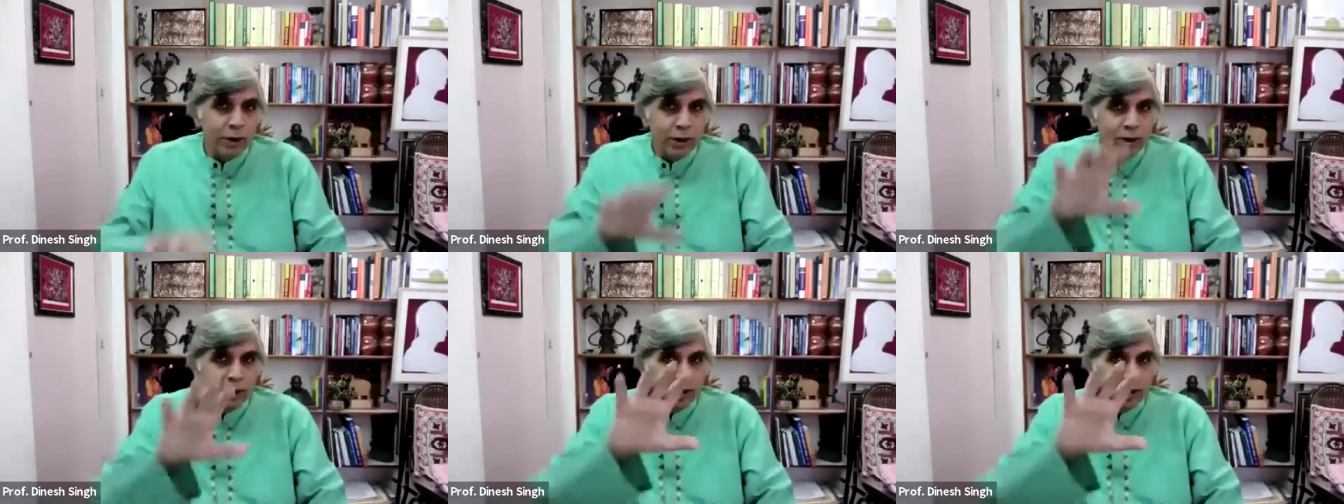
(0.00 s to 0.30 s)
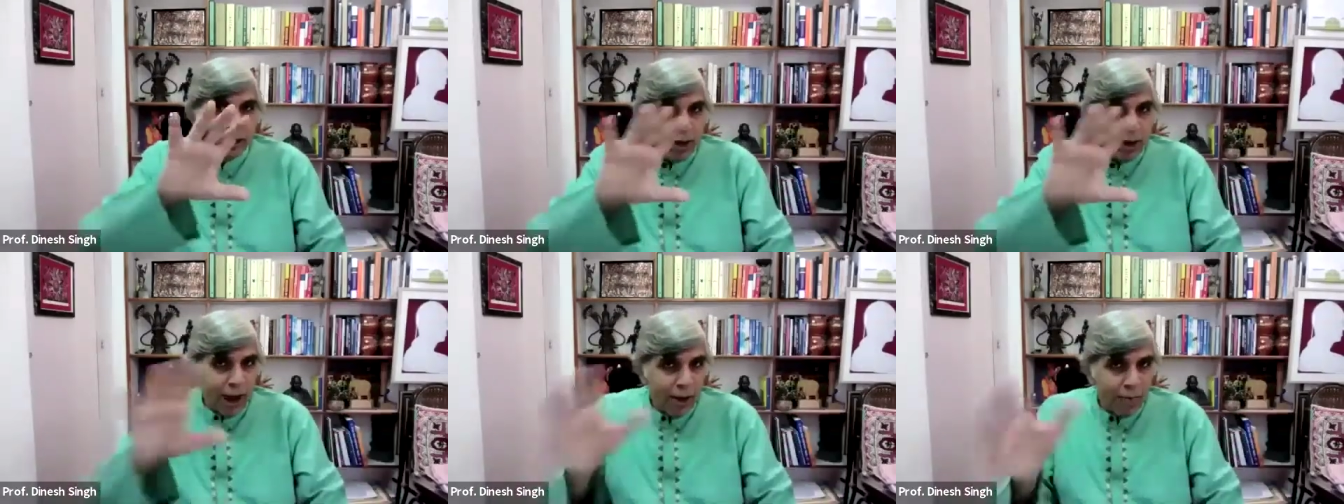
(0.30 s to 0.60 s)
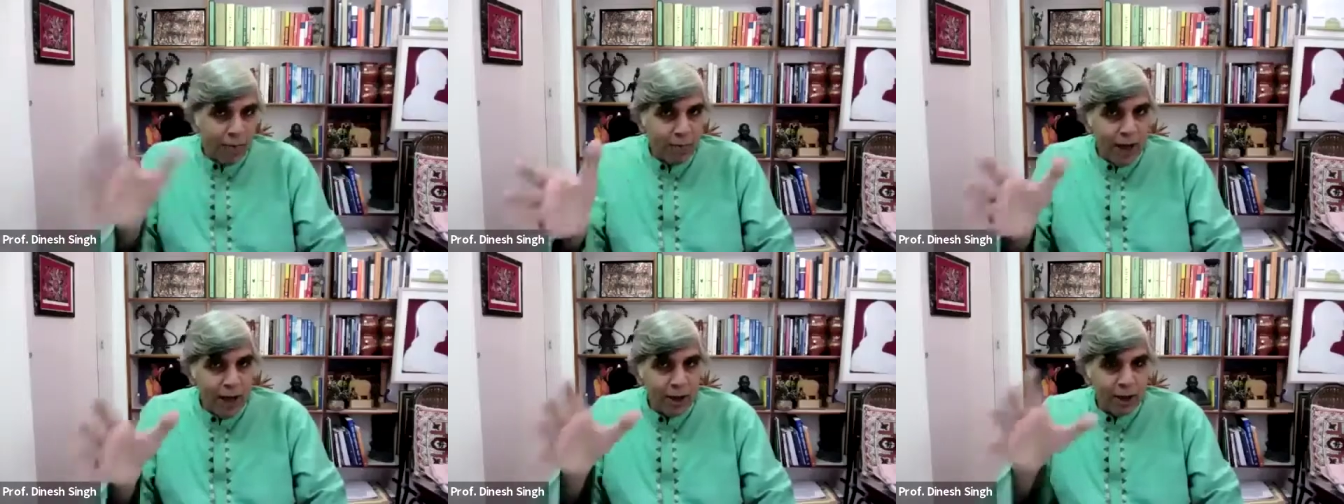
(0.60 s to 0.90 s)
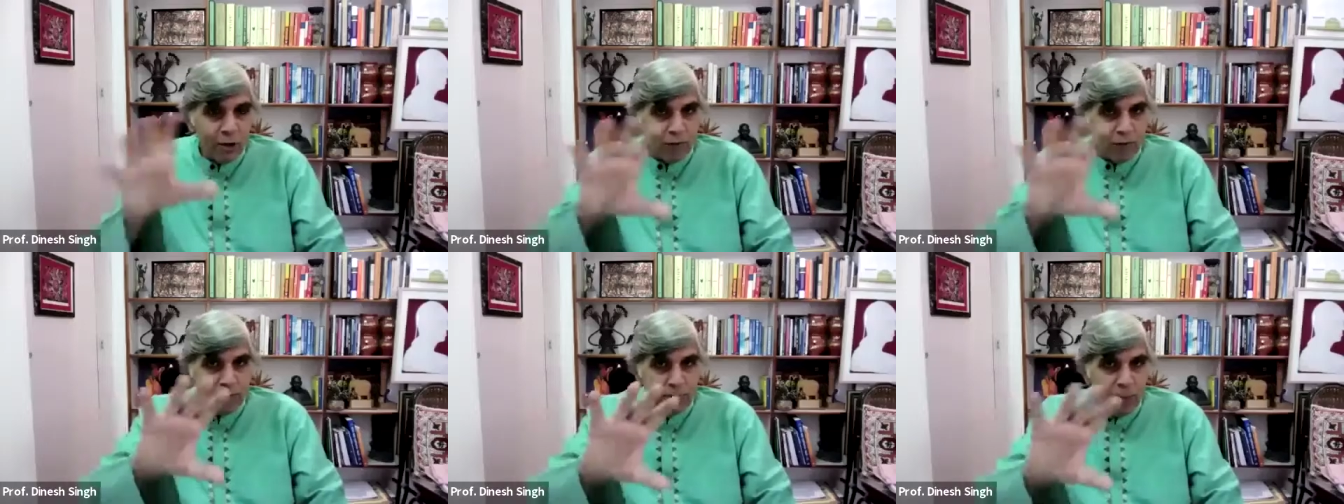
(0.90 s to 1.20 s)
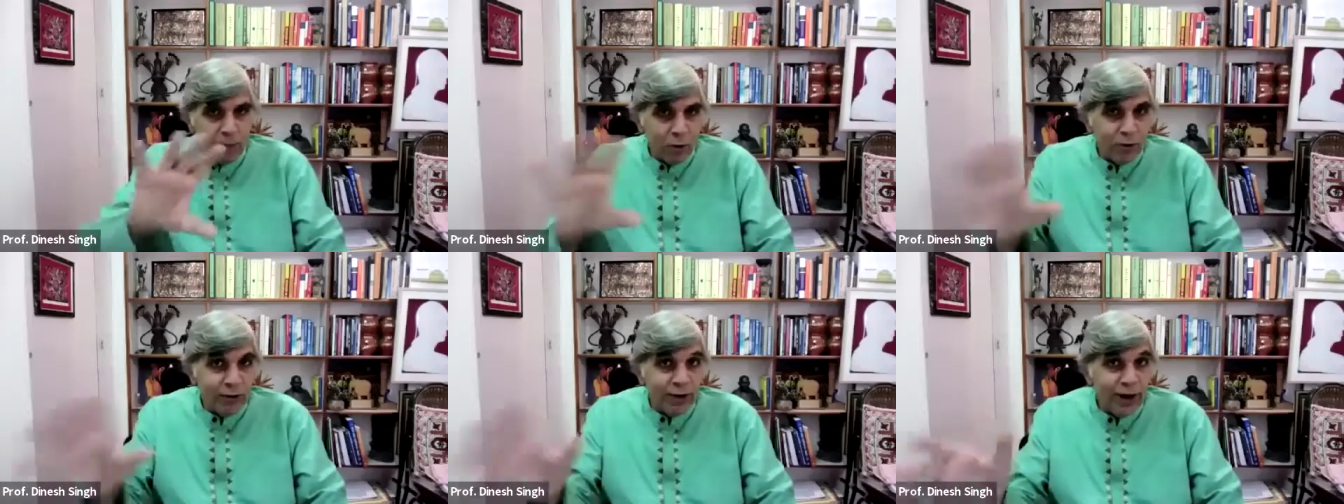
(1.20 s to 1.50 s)
There's a time lag of
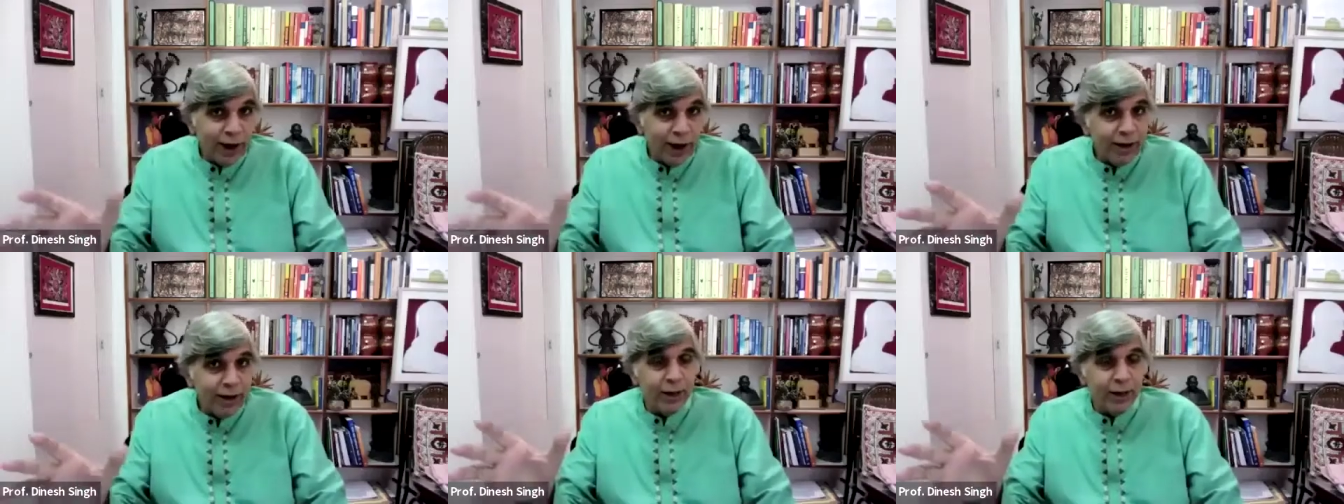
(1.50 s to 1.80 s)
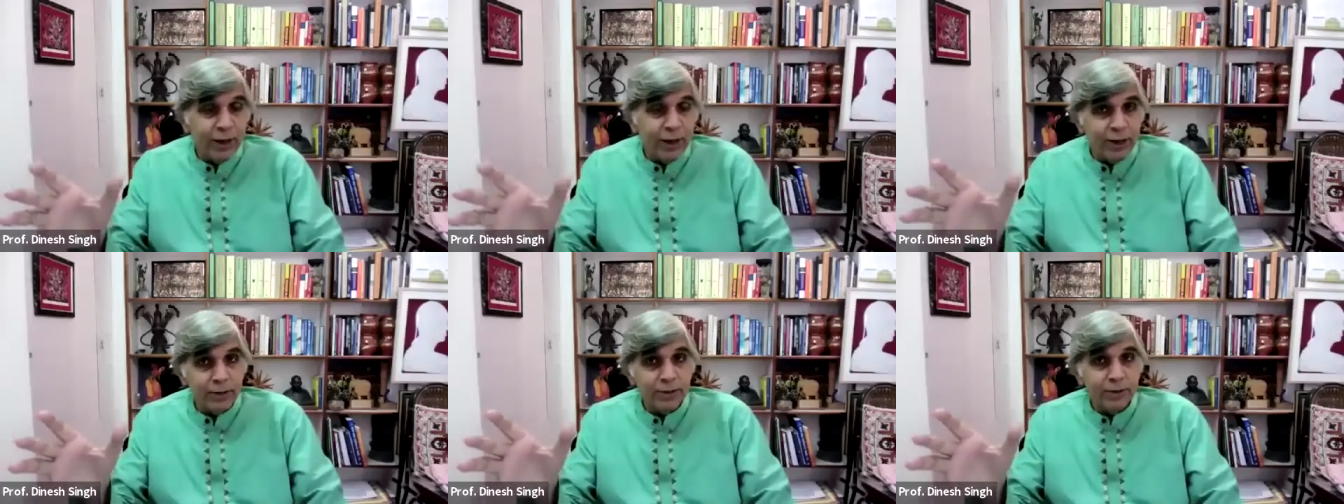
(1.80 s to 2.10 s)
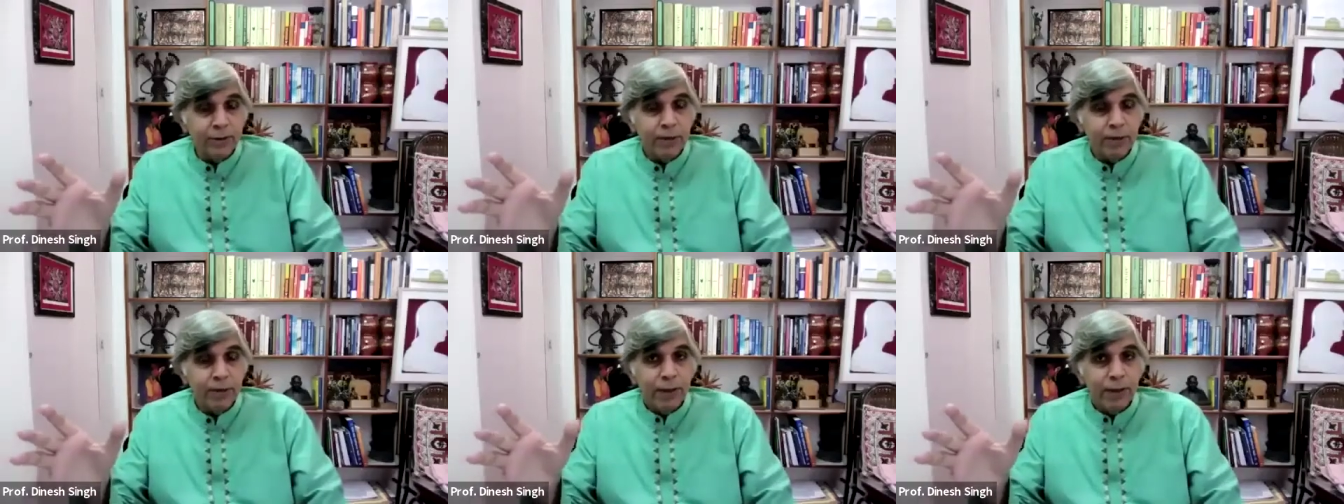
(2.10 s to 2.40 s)
about 10 days.